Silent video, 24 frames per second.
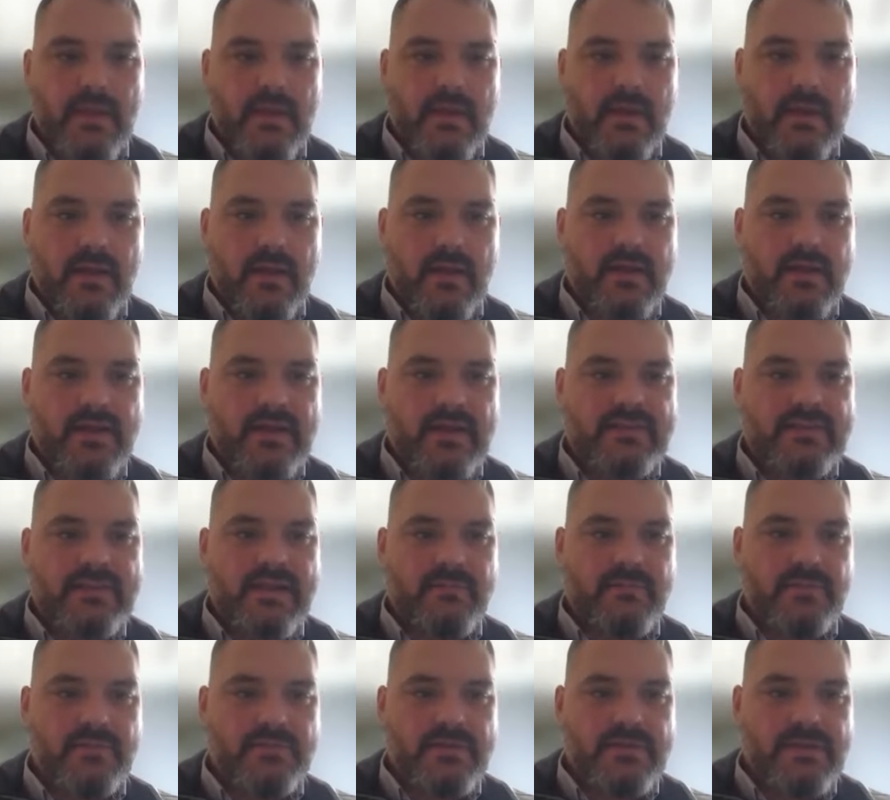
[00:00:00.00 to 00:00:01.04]
Next
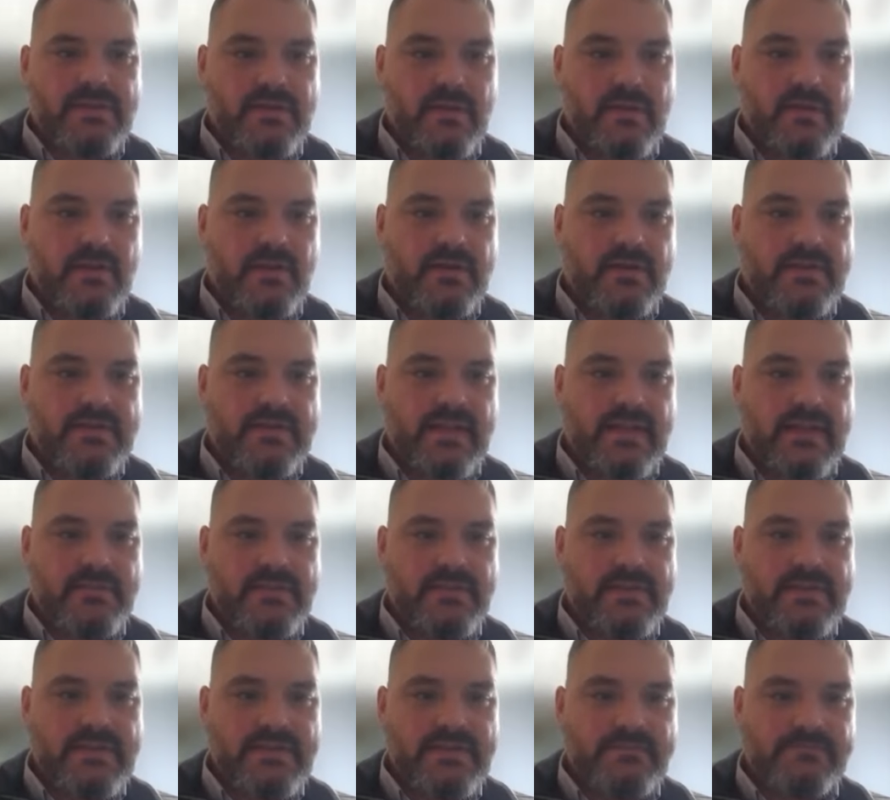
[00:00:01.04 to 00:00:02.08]
sample, please, or next slide,
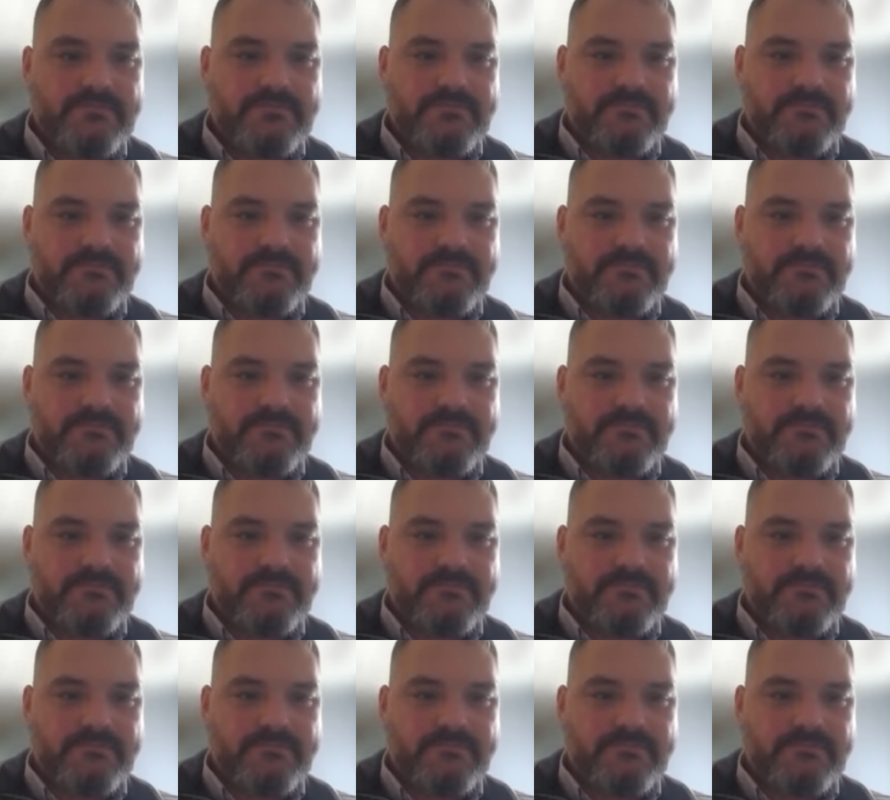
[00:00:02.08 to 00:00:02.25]
please.